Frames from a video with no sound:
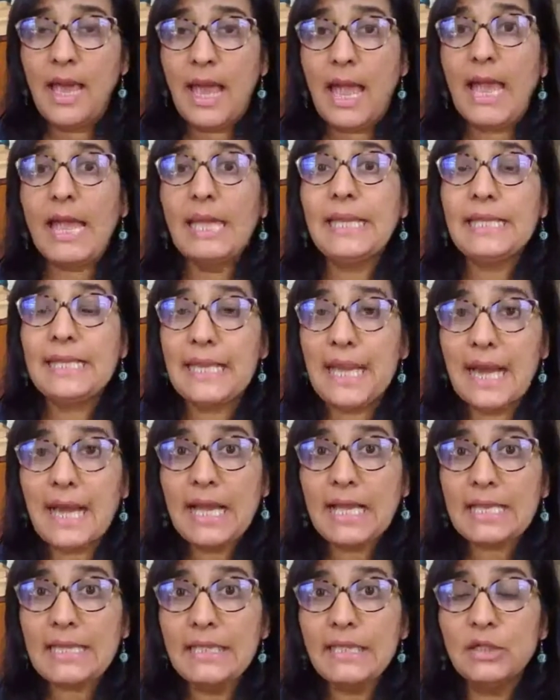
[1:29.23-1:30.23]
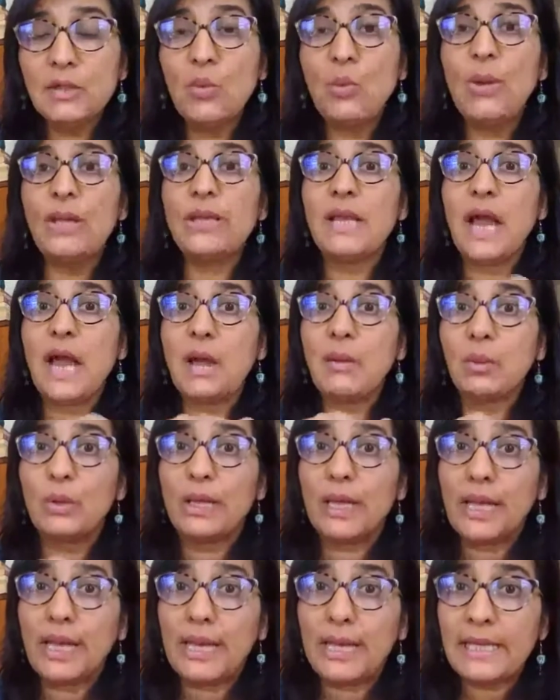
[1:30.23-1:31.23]
At night, when I
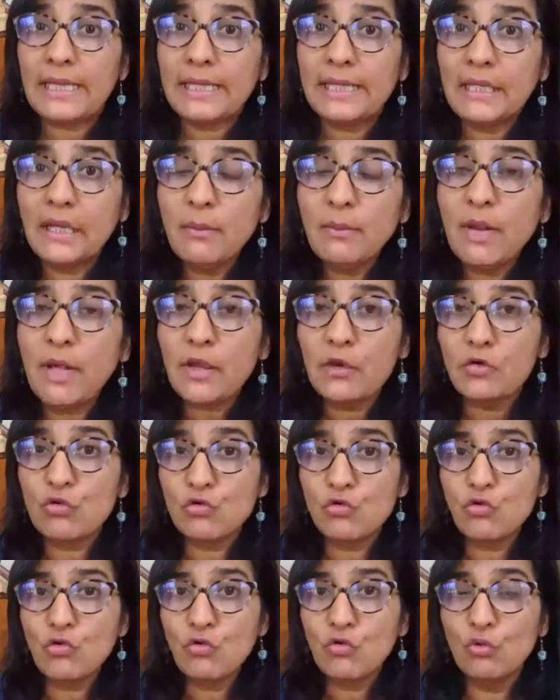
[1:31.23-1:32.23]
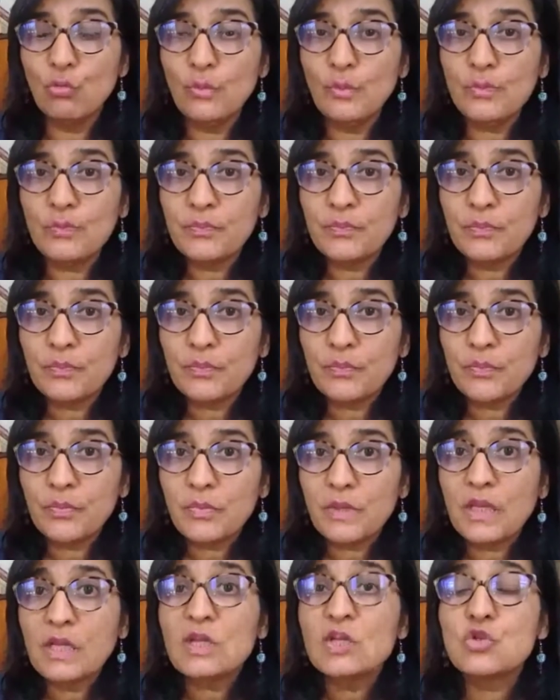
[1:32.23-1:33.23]
would enter my room
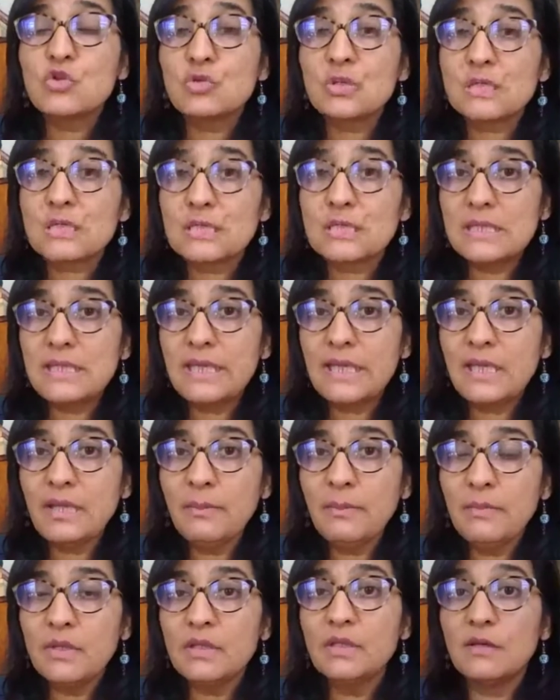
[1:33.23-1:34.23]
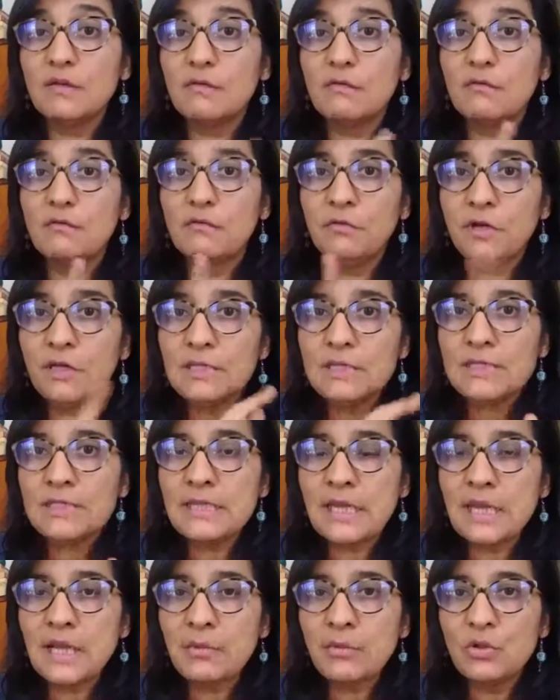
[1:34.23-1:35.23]
to sleep, the first thing
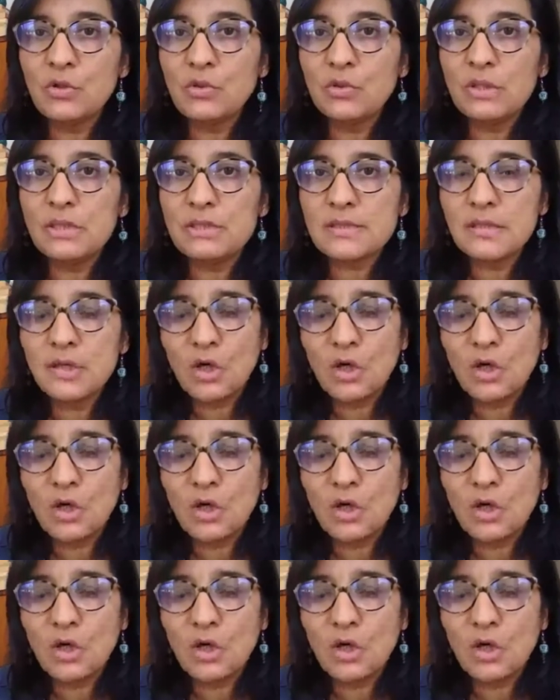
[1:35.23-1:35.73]
that I would do is